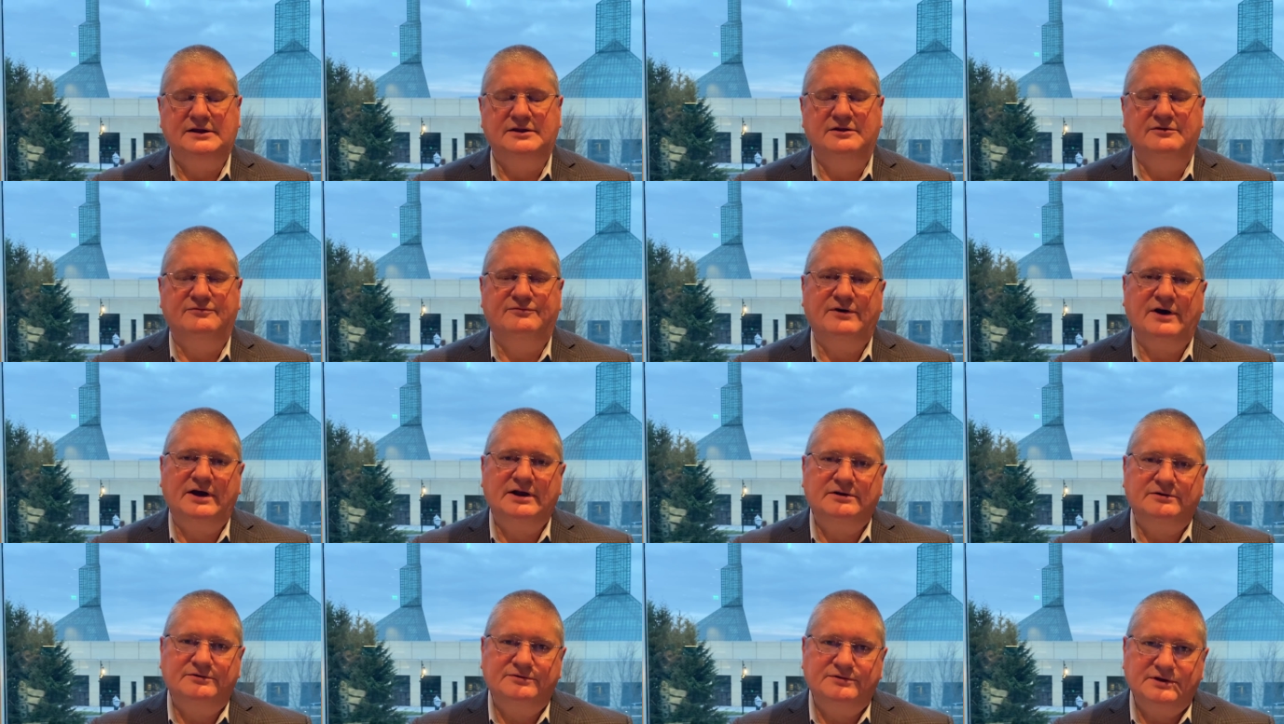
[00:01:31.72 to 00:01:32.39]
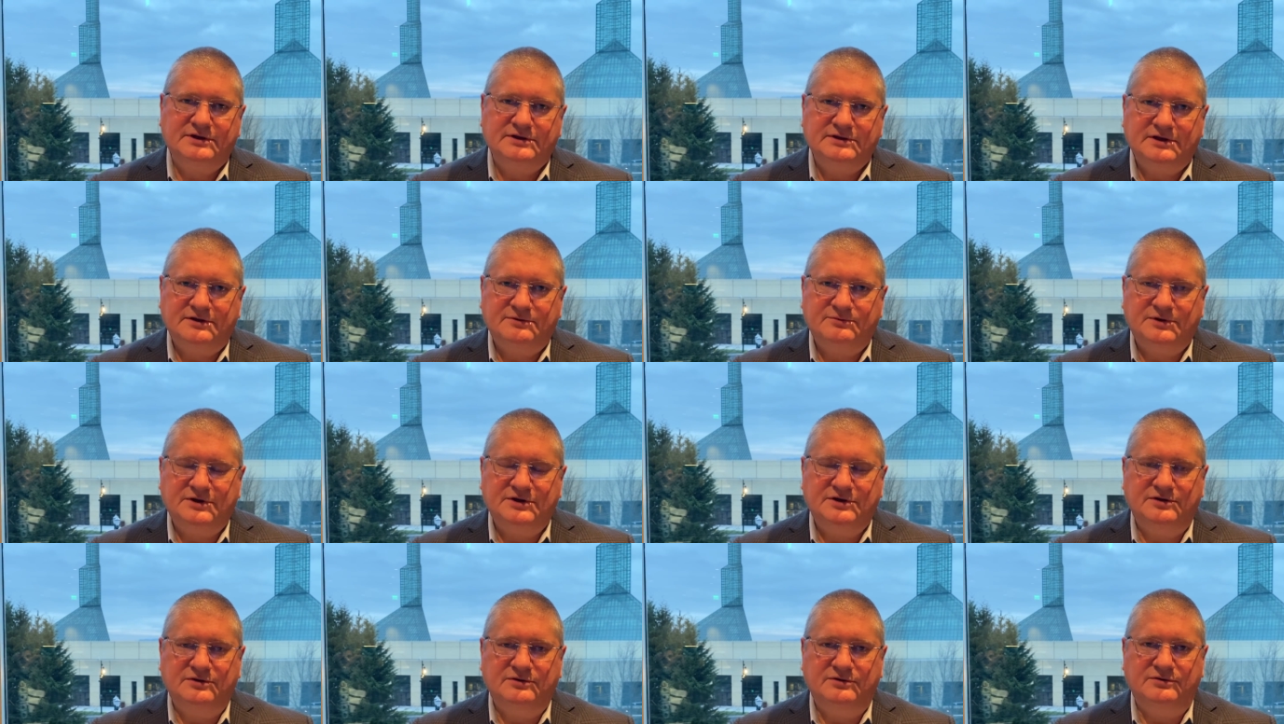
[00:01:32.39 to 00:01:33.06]
The final thing that we
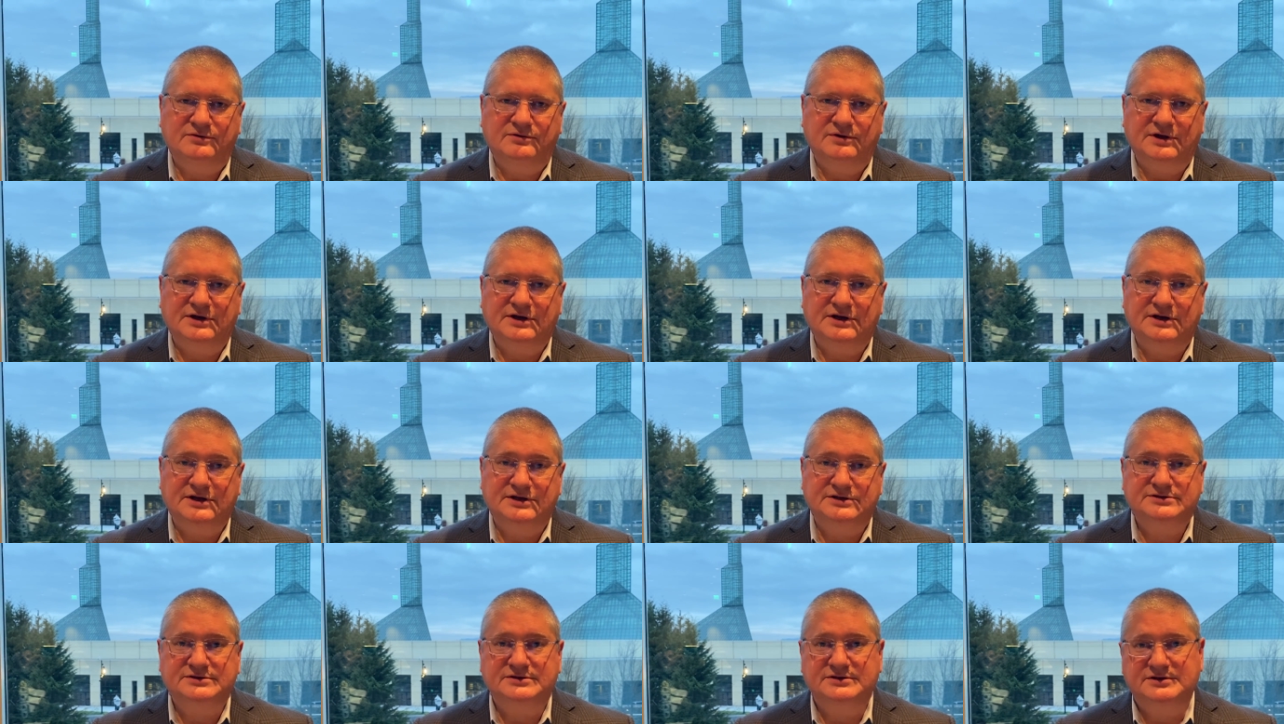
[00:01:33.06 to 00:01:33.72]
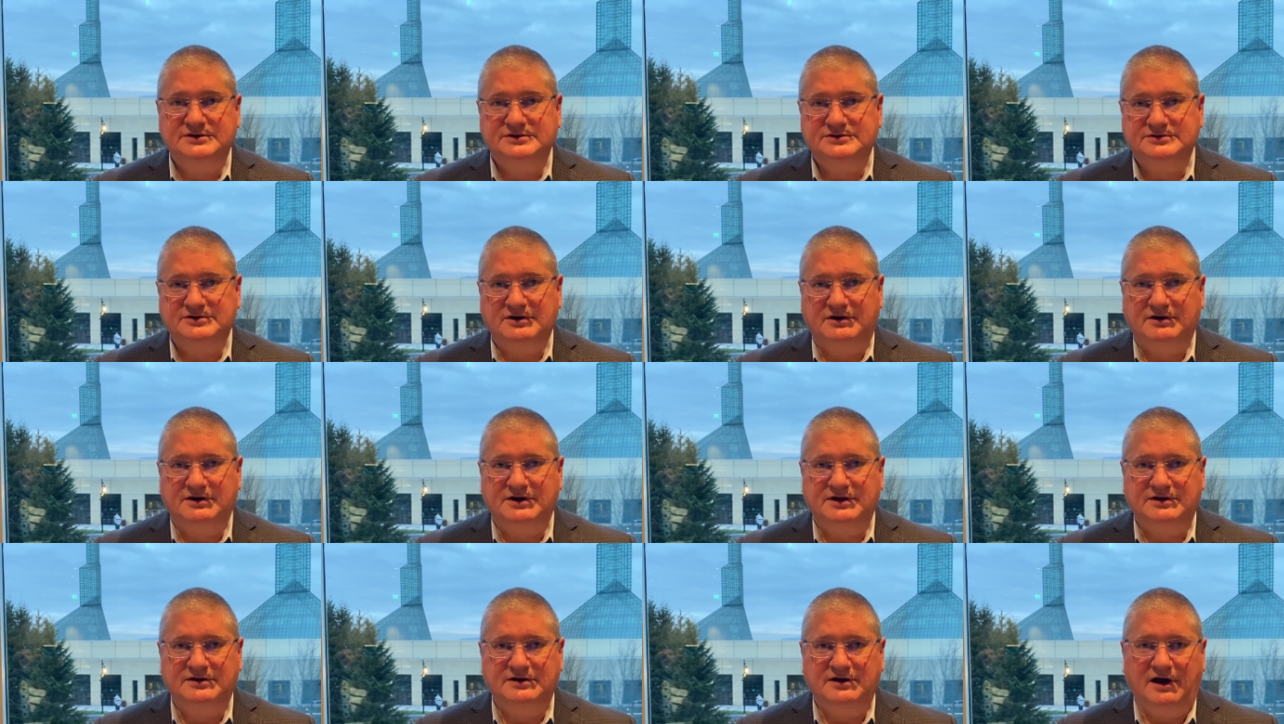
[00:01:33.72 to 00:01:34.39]
do, in addition to
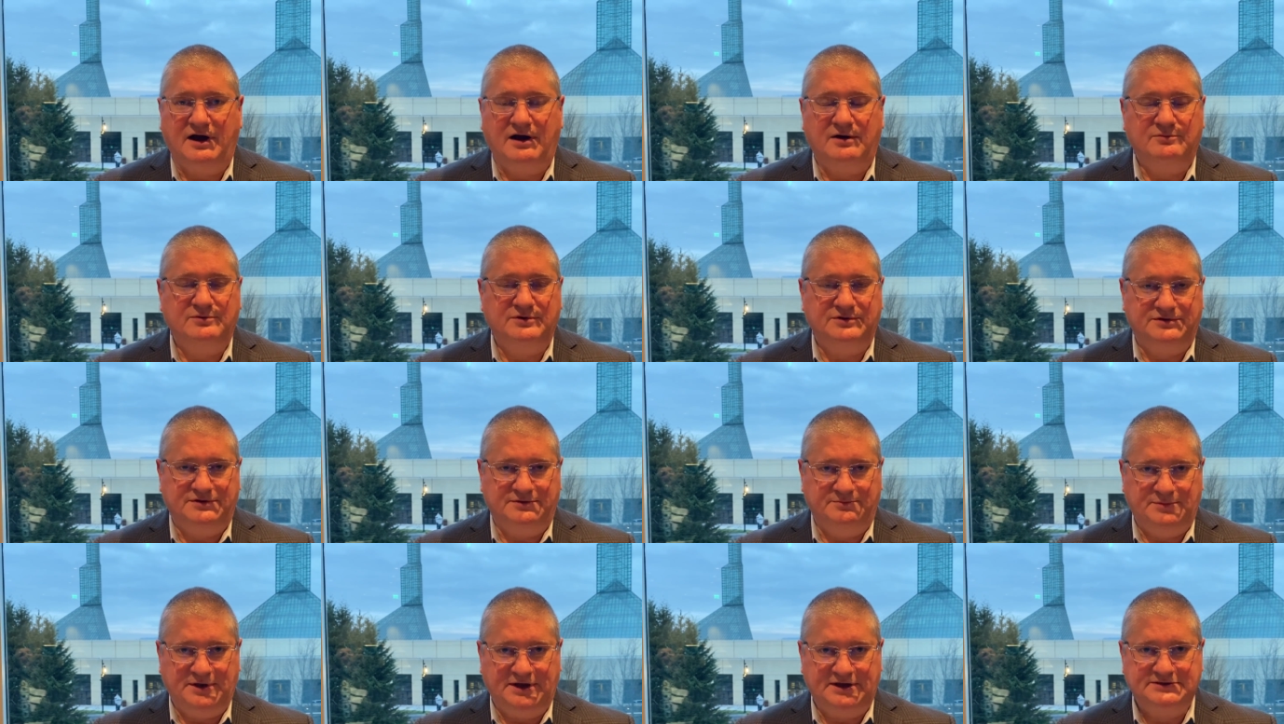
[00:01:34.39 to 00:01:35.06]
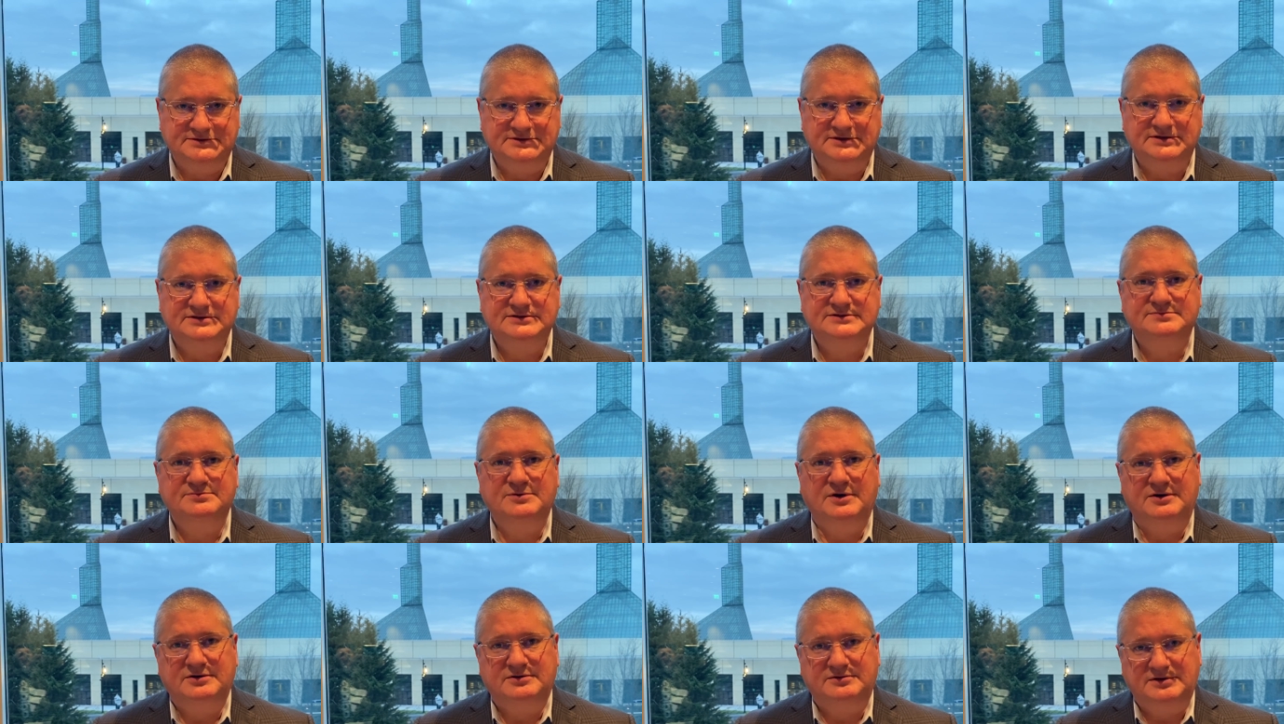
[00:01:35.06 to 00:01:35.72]
starting not with the basics
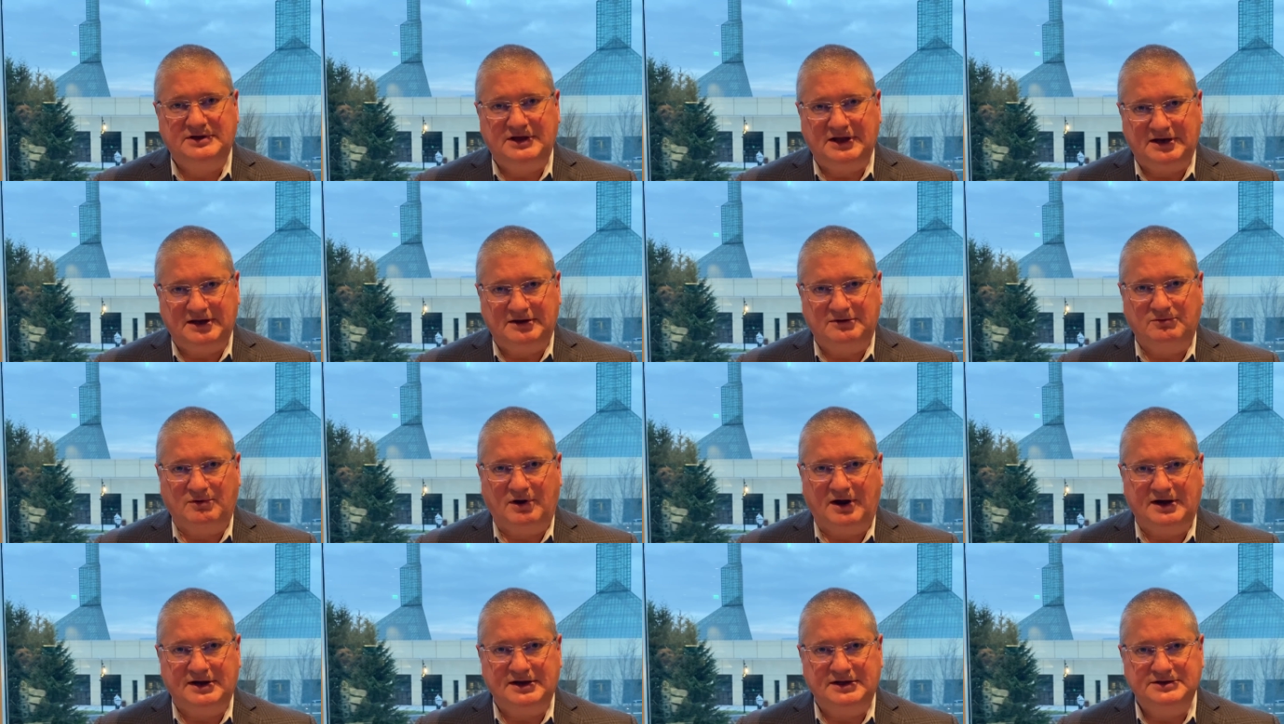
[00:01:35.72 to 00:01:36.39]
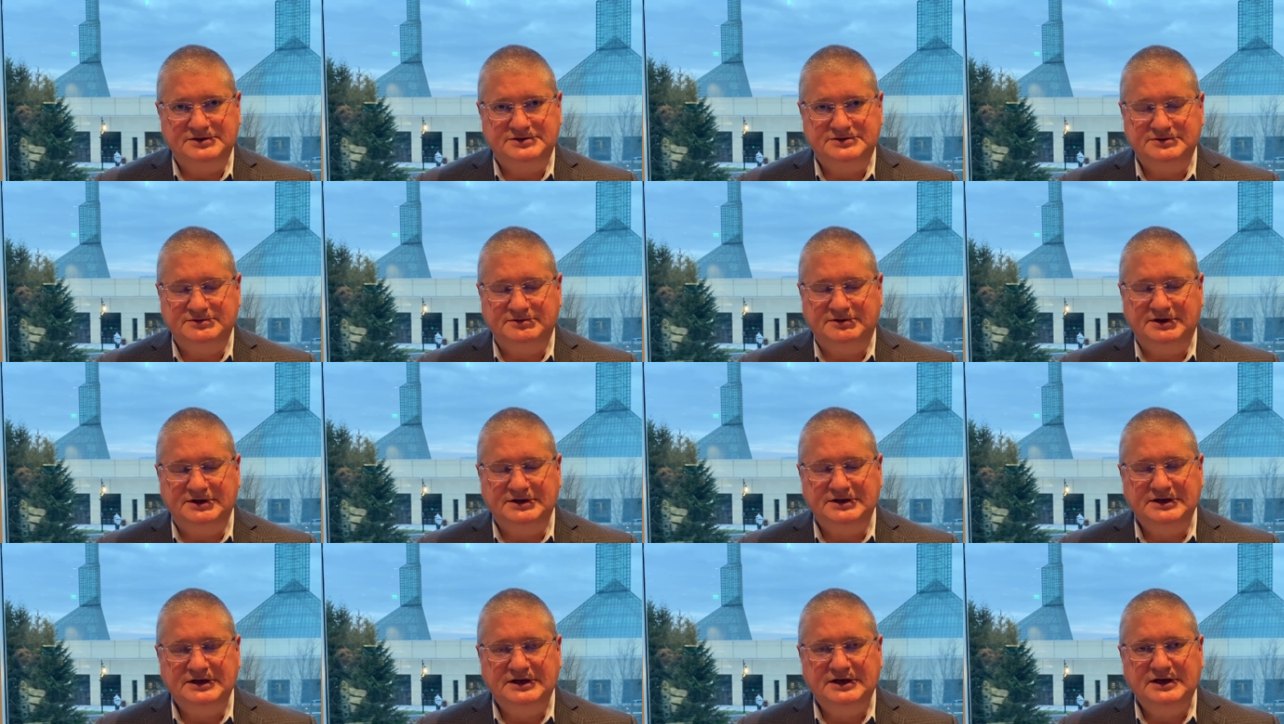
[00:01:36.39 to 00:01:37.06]
but getting right into it,